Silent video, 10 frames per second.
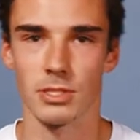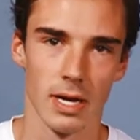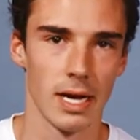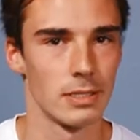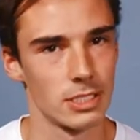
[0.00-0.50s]

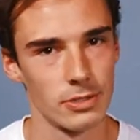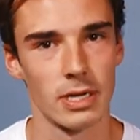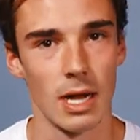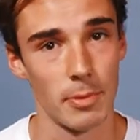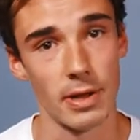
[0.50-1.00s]
around to
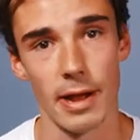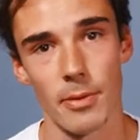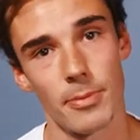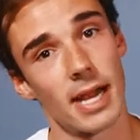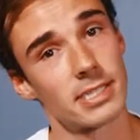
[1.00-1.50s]
a couple
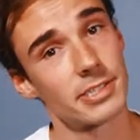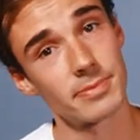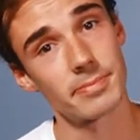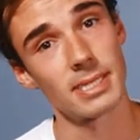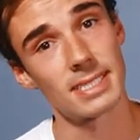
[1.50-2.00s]
chiropractors
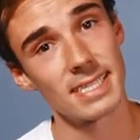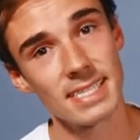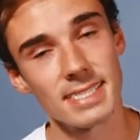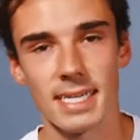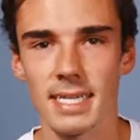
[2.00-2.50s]
and
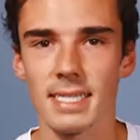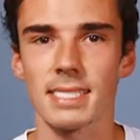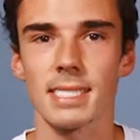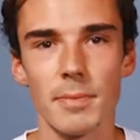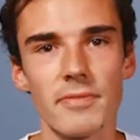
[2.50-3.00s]
PTs, and
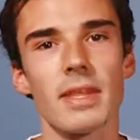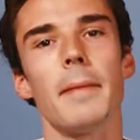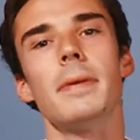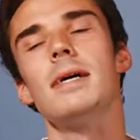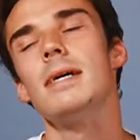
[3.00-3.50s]
some of
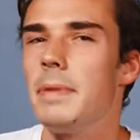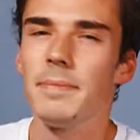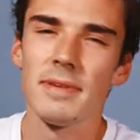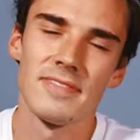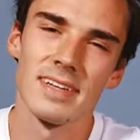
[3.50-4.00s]
them
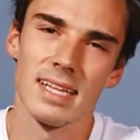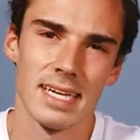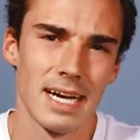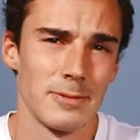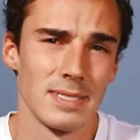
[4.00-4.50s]
made me feel
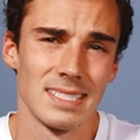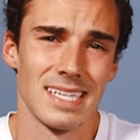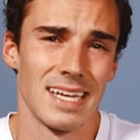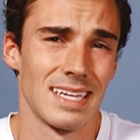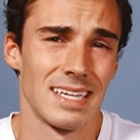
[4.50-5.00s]
like I was
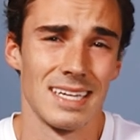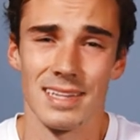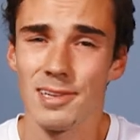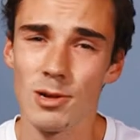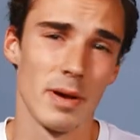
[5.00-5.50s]
getting a
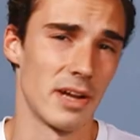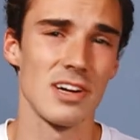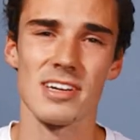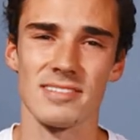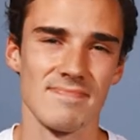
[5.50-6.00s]
little
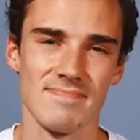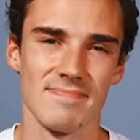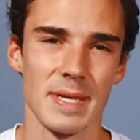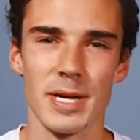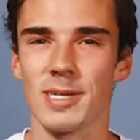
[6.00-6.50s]
better.
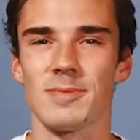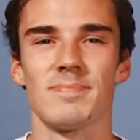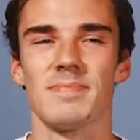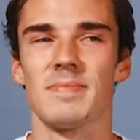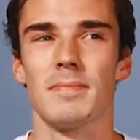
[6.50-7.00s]
You
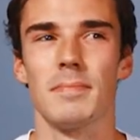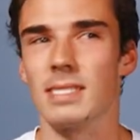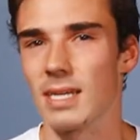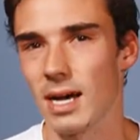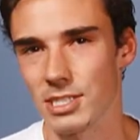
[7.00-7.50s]
know,
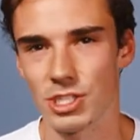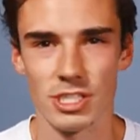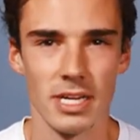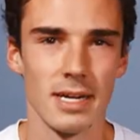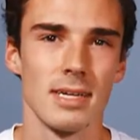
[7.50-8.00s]

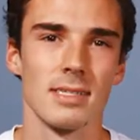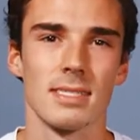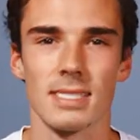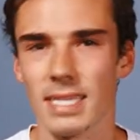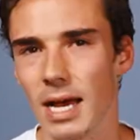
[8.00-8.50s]
massage
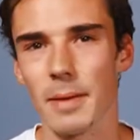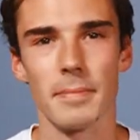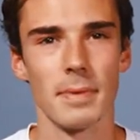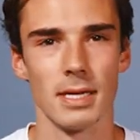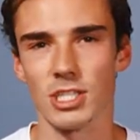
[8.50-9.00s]
chairs,
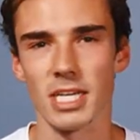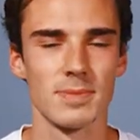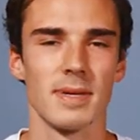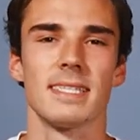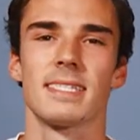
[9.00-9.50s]
stem
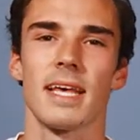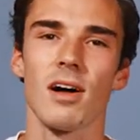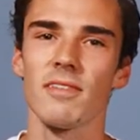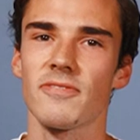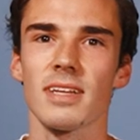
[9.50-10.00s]
adjustments, they
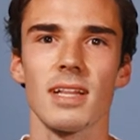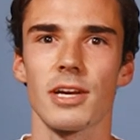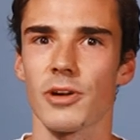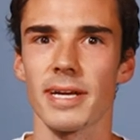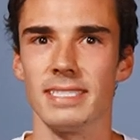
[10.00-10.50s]
all feel
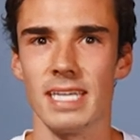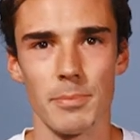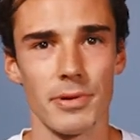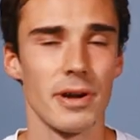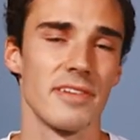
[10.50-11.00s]
like great
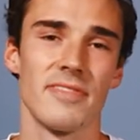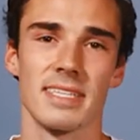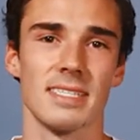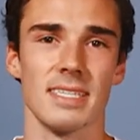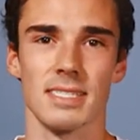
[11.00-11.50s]
temporary
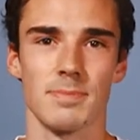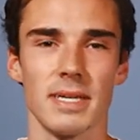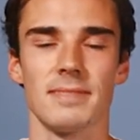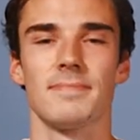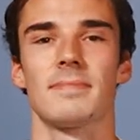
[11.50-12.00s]
fixes,
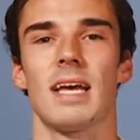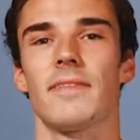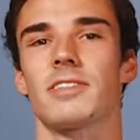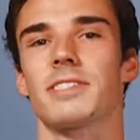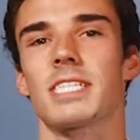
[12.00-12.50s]
but
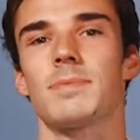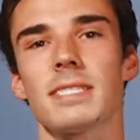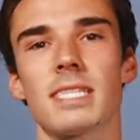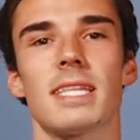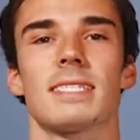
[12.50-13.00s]
after 6
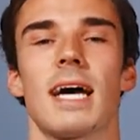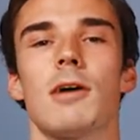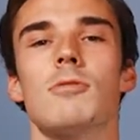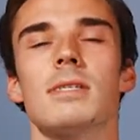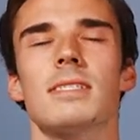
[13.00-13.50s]
months of this,
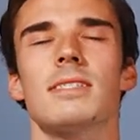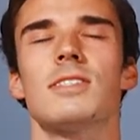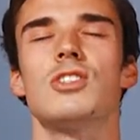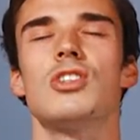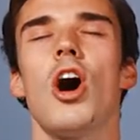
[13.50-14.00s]
I was
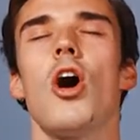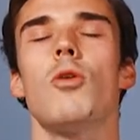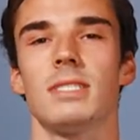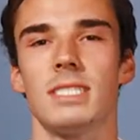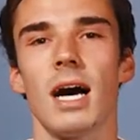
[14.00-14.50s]

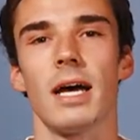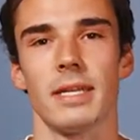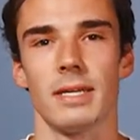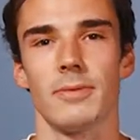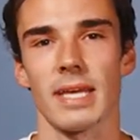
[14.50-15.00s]
so
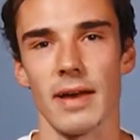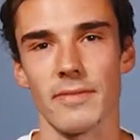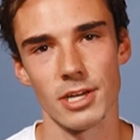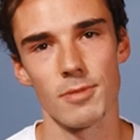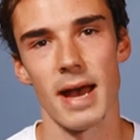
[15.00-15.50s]
done with
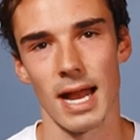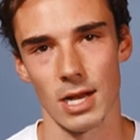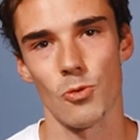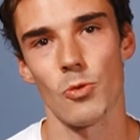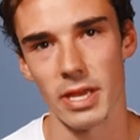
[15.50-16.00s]
to go
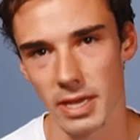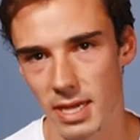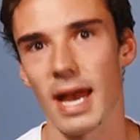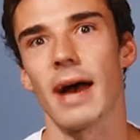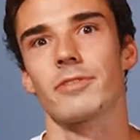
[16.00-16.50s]
back
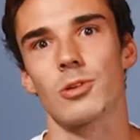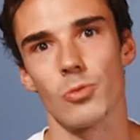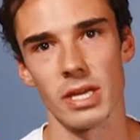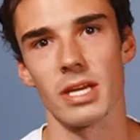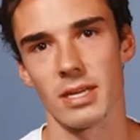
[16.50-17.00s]
week after
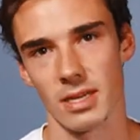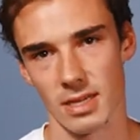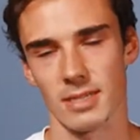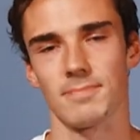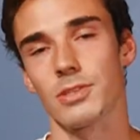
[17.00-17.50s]
week.
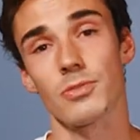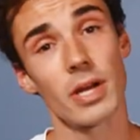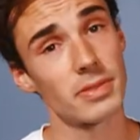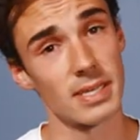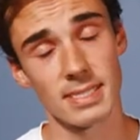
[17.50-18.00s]

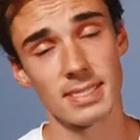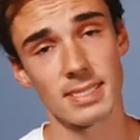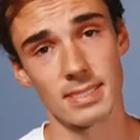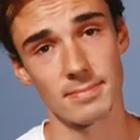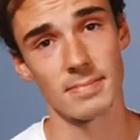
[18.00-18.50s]
Throughout this,